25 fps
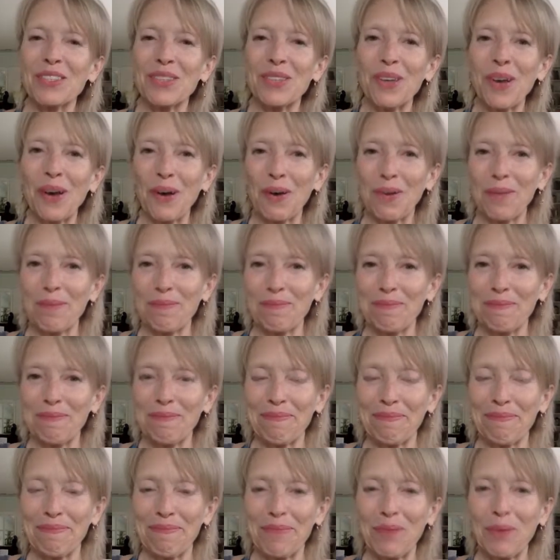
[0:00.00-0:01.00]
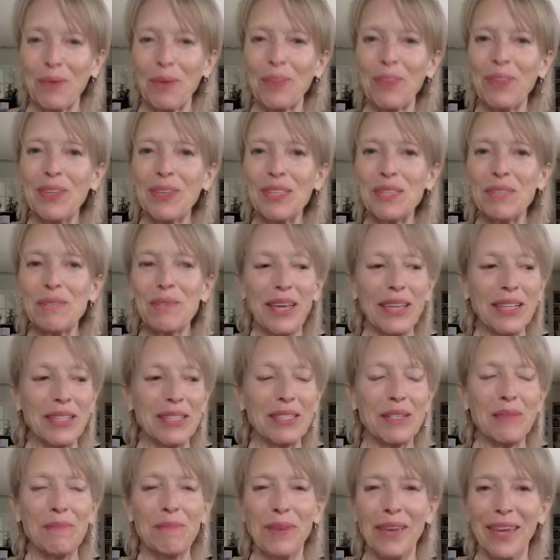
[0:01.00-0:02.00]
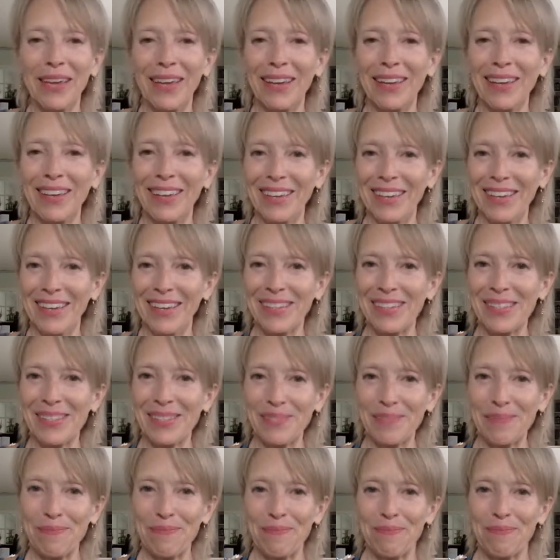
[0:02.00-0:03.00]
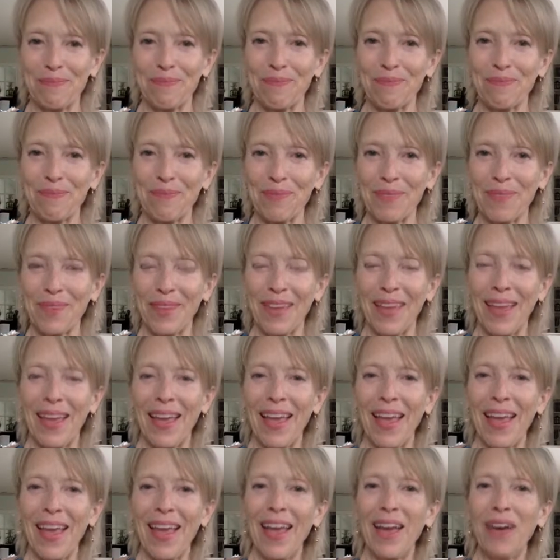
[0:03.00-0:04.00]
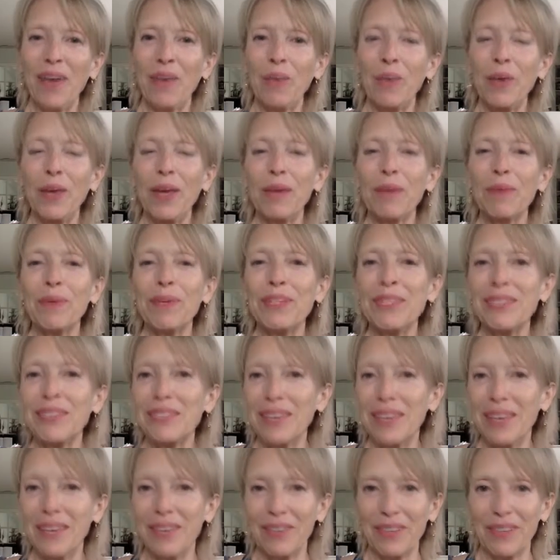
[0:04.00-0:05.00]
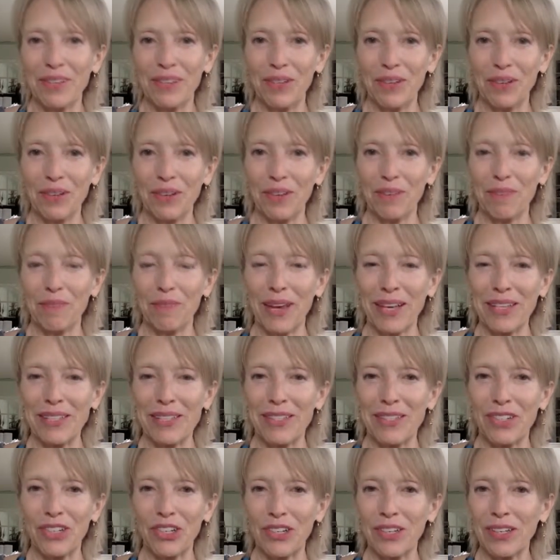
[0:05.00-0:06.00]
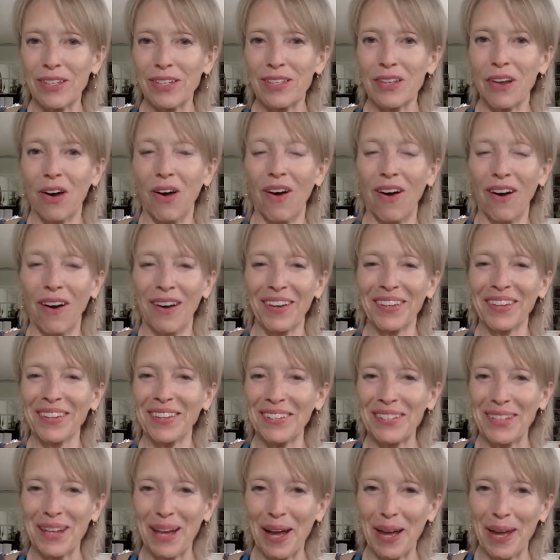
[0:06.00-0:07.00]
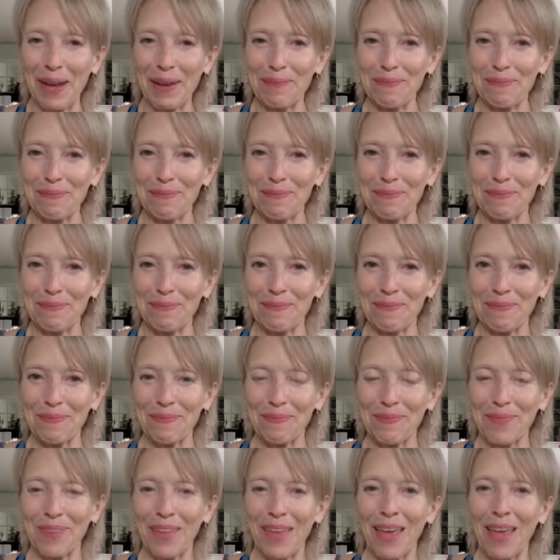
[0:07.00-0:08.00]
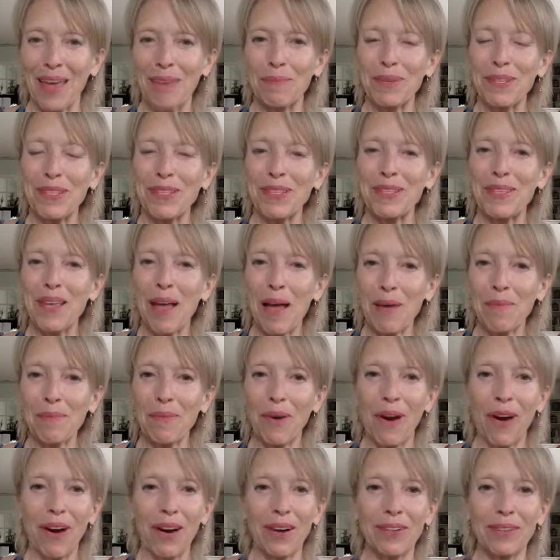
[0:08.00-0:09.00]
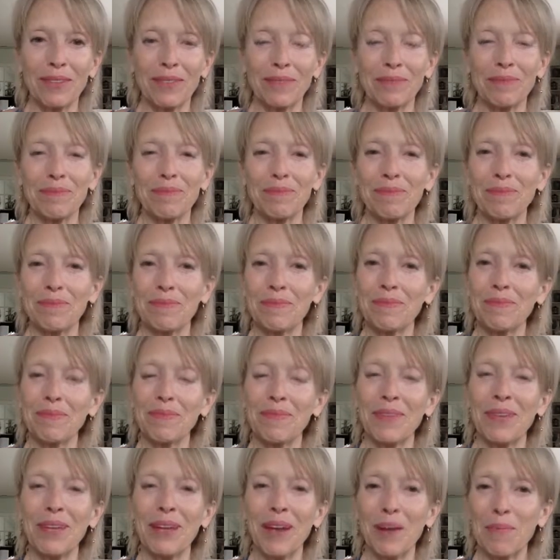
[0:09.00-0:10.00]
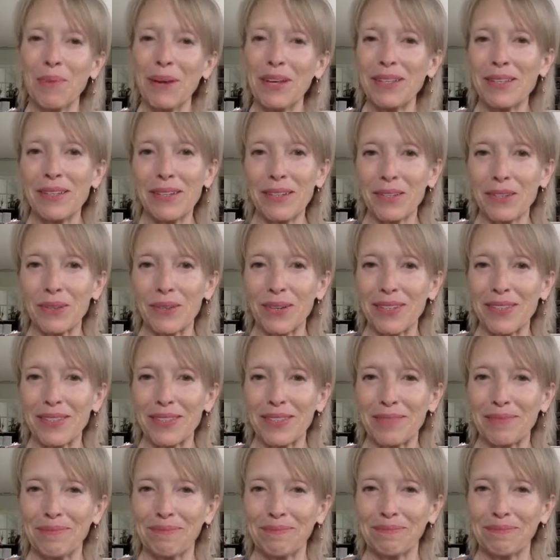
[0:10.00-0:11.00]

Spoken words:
So, what this means to me is we receive intuitive messages all the time, but some aren't in our best interest.